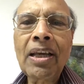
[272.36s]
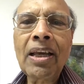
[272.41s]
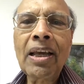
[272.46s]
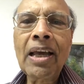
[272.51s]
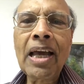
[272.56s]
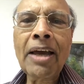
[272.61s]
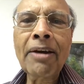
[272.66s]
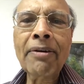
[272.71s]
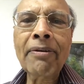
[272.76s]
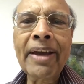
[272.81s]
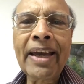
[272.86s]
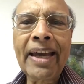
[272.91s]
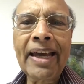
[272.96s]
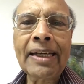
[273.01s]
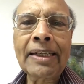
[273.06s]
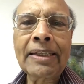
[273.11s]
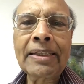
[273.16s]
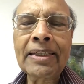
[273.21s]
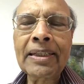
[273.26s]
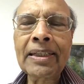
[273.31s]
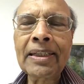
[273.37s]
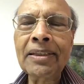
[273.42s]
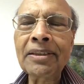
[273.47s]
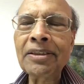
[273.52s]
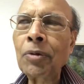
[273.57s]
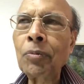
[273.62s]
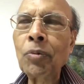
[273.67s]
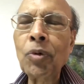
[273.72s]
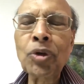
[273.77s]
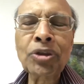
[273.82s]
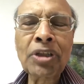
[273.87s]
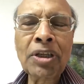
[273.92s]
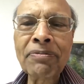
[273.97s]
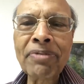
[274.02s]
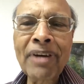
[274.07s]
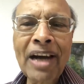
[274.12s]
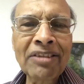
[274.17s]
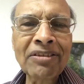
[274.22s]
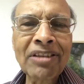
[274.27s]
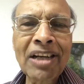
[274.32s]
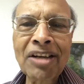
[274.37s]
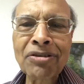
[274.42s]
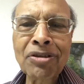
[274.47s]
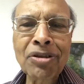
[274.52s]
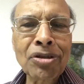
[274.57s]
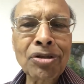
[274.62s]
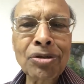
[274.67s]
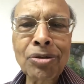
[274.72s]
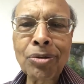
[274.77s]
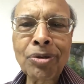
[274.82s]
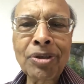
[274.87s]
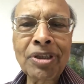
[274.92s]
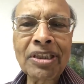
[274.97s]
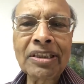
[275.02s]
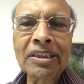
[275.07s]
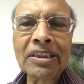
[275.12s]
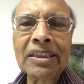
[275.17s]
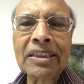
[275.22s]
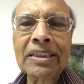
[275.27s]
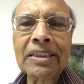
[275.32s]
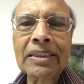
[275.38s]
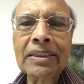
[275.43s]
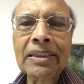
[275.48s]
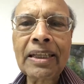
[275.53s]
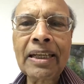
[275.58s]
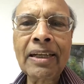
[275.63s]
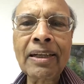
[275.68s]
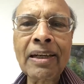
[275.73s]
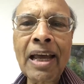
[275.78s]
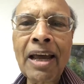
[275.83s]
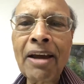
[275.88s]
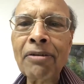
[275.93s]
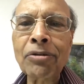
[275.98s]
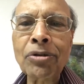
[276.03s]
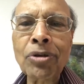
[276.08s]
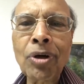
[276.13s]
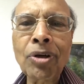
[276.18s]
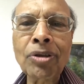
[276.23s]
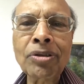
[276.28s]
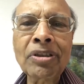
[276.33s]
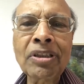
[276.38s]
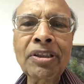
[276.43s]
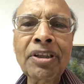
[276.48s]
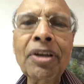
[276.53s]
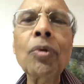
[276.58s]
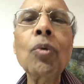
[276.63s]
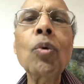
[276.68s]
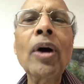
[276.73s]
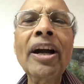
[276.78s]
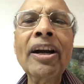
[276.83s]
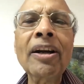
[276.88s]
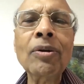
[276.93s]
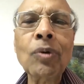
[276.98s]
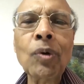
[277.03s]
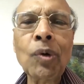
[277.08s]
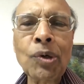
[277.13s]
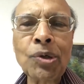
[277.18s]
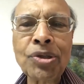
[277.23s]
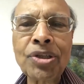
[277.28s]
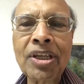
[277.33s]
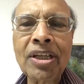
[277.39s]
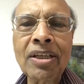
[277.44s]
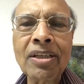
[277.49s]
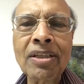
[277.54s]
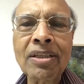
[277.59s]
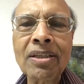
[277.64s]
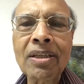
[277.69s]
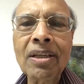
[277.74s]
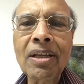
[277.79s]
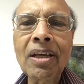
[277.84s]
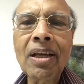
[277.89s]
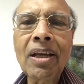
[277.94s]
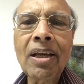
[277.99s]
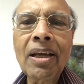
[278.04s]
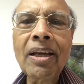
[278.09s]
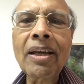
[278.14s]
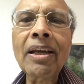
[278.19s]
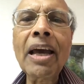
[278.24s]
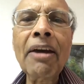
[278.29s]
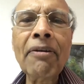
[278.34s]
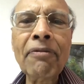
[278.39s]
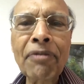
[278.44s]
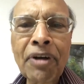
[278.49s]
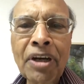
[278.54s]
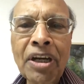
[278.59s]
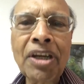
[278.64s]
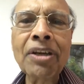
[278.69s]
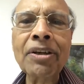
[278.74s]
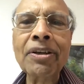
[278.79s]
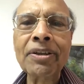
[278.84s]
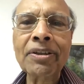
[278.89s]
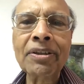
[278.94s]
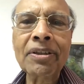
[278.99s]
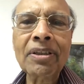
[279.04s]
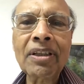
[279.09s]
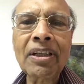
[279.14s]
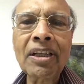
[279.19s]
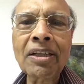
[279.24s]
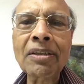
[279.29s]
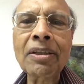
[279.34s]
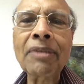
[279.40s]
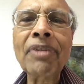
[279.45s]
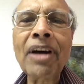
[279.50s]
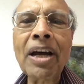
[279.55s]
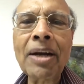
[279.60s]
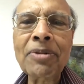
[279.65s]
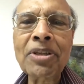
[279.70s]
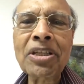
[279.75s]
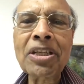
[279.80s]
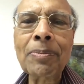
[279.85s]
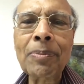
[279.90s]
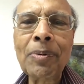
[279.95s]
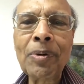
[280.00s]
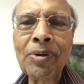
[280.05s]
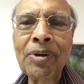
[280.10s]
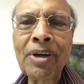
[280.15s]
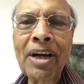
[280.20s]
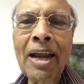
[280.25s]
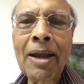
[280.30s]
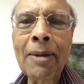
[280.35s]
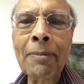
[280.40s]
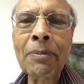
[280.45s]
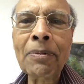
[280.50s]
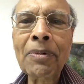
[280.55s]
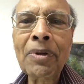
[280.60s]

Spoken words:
I've had more than 5,000 students, and I've taught in required courses every year in the pharmacy program.